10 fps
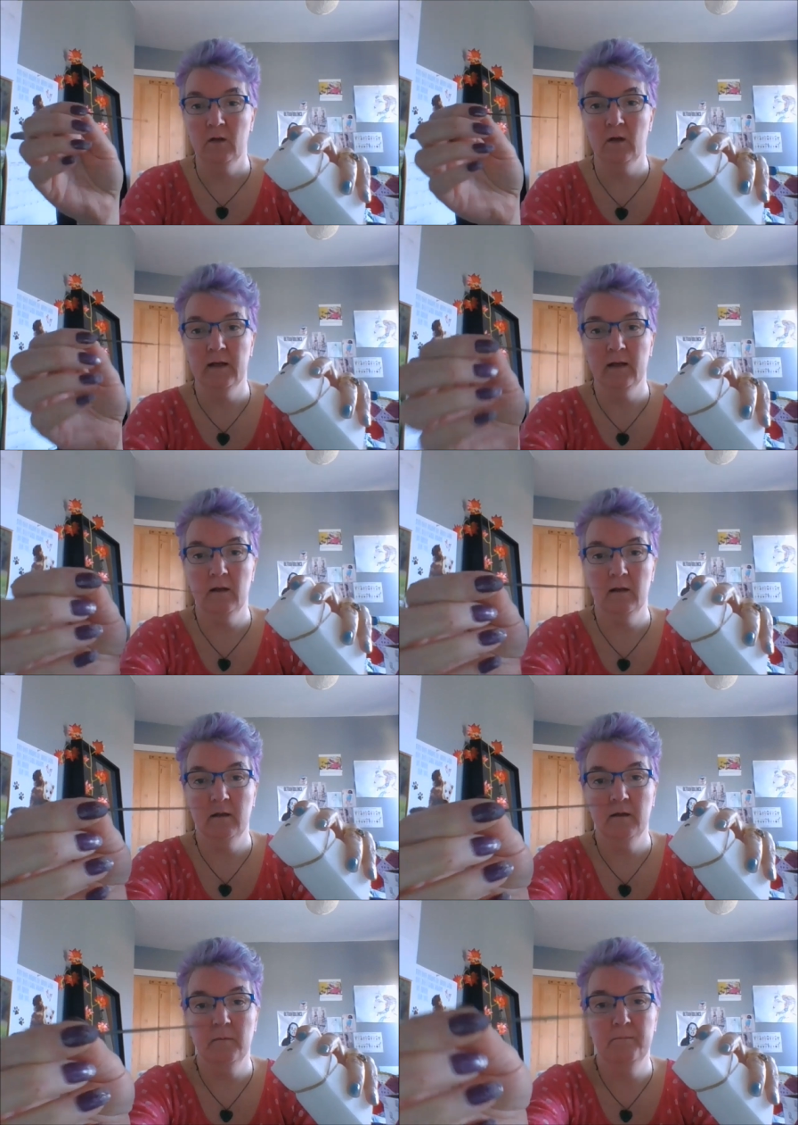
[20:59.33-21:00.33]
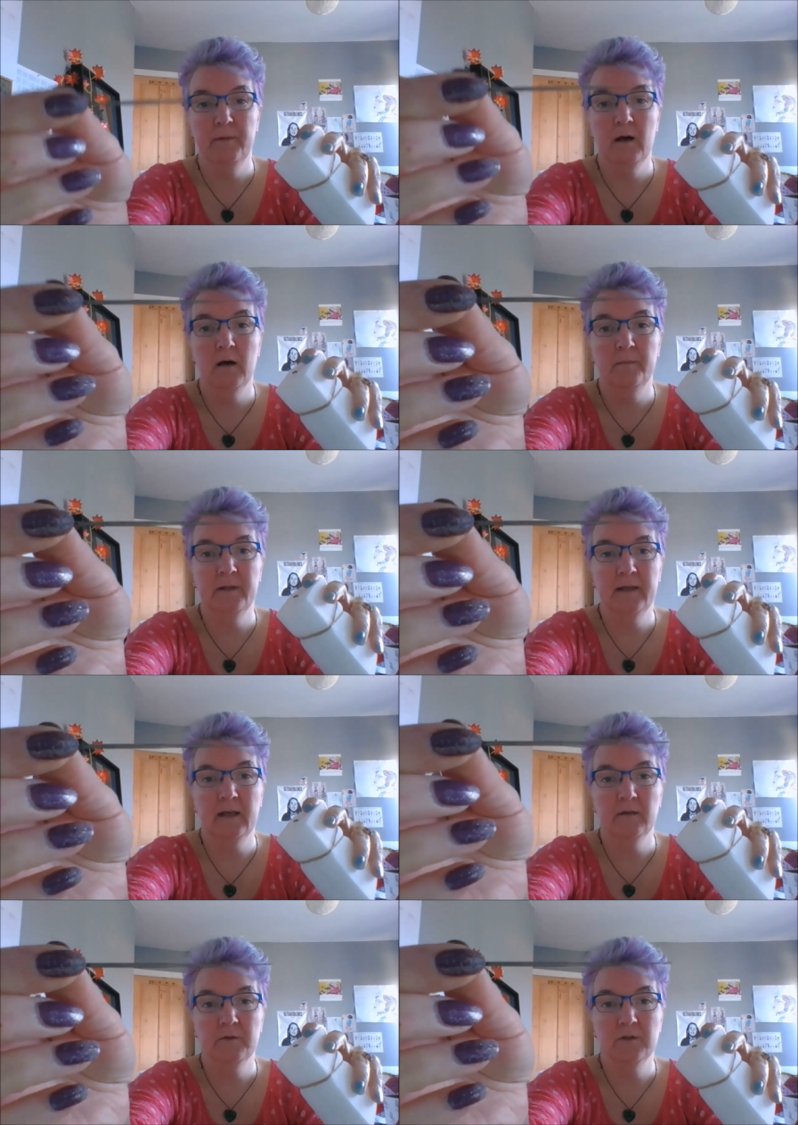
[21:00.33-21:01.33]
Got a little barb at the
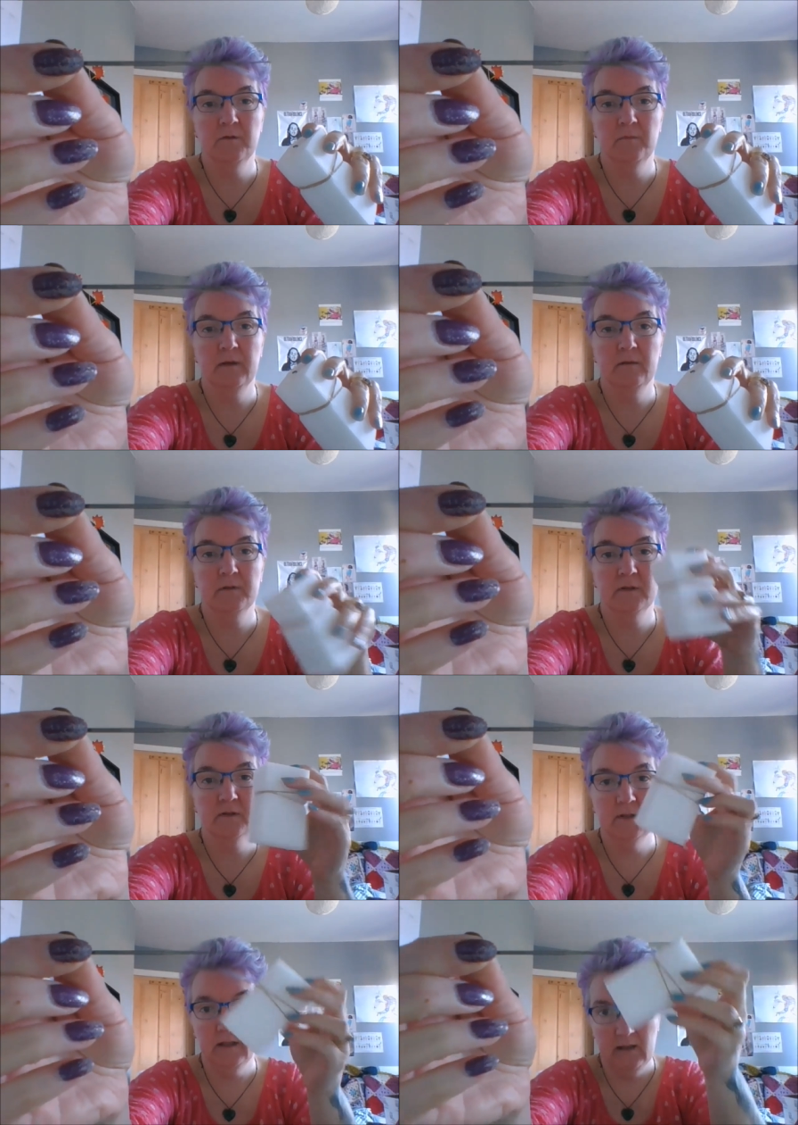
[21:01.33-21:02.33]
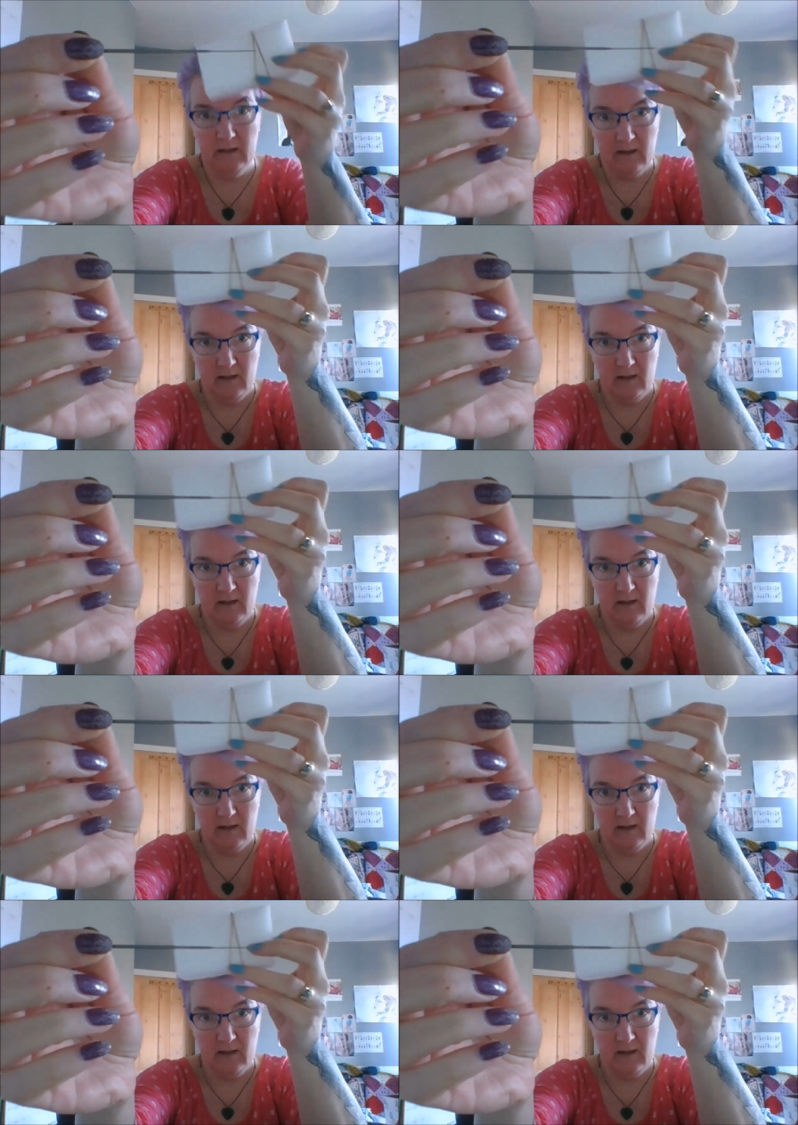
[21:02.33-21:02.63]
end, which you won't be able to see.